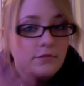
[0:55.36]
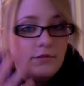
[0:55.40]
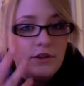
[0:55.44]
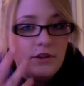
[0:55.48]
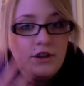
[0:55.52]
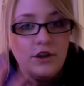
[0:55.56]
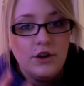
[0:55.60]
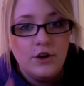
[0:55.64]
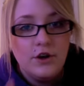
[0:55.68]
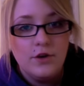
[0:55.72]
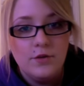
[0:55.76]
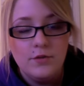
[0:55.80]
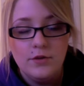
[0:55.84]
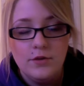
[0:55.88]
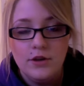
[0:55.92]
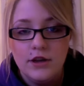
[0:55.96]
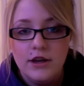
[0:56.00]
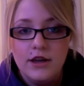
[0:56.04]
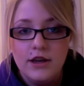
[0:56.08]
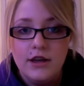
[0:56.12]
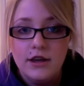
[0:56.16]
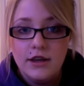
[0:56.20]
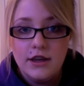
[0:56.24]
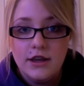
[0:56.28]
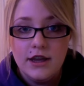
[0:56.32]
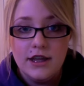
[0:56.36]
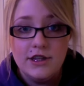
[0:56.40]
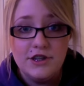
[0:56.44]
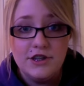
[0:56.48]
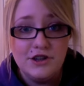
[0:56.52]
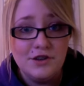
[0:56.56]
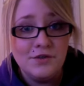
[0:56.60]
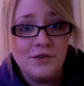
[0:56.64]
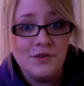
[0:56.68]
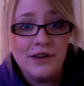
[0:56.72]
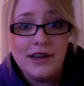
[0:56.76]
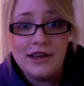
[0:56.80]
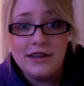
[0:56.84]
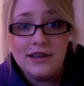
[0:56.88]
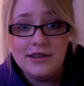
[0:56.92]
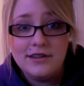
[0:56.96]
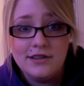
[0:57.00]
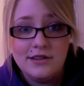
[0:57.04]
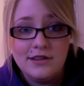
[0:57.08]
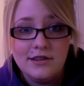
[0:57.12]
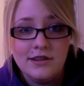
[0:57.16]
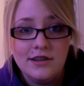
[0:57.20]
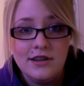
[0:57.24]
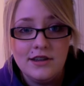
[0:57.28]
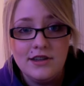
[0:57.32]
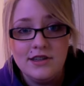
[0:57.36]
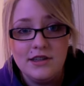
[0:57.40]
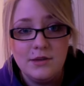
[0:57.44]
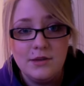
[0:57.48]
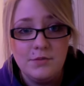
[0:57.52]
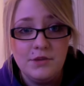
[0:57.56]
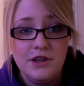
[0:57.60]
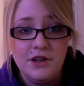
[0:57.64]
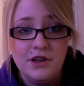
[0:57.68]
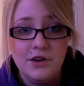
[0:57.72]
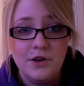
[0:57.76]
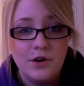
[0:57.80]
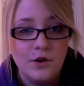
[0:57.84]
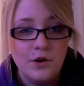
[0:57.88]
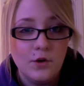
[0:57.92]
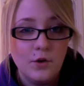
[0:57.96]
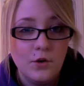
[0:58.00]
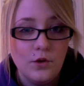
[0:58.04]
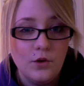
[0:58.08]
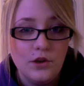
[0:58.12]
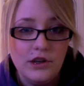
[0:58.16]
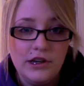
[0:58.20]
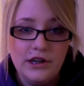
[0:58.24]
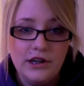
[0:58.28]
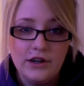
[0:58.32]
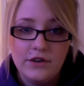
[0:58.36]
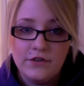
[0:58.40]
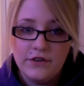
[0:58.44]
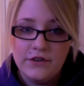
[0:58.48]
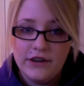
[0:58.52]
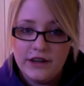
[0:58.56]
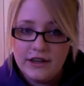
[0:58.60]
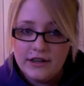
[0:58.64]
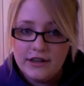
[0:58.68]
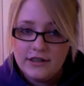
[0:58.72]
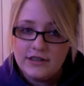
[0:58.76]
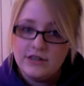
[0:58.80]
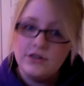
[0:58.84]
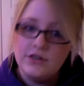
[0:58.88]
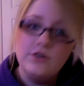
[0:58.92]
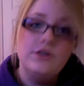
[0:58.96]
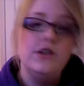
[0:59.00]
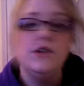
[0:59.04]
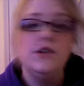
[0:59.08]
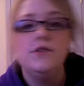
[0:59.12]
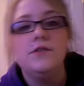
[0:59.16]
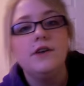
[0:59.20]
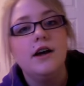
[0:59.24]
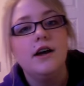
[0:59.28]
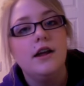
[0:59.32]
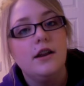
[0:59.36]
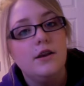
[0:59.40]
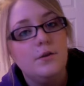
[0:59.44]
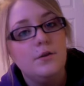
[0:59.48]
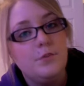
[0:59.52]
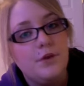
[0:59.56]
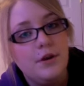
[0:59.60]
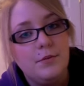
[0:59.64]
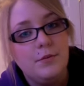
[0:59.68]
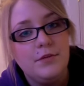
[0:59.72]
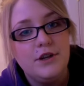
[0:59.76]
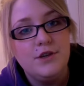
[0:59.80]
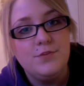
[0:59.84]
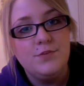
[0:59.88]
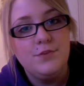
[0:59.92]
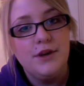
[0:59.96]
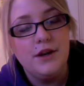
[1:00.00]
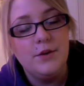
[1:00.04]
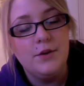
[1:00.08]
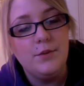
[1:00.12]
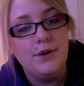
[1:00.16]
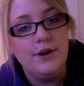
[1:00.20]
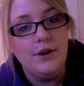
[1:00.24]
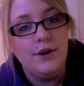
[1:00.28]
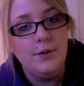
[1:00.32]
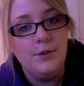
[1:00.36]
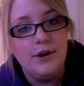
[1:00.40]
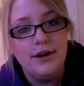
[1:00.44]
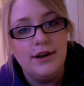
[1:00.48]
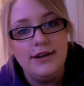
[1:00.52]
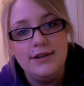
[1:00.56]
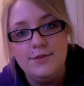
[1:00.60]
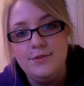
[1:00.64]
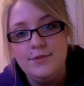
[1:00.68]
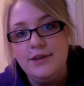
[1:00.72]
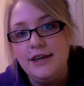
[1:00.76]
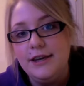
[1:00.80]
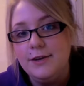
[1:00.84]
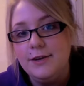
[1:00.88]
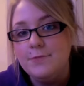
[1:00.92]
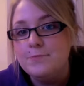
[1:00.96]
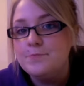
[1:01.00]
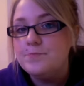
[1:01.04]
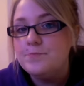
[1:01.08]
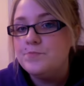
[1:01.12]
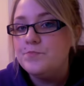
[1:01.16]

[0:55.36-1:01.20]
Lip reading: you know, it's your face, and it's going to be your hole in your face, so you've got to pretty much pick where you want it to be.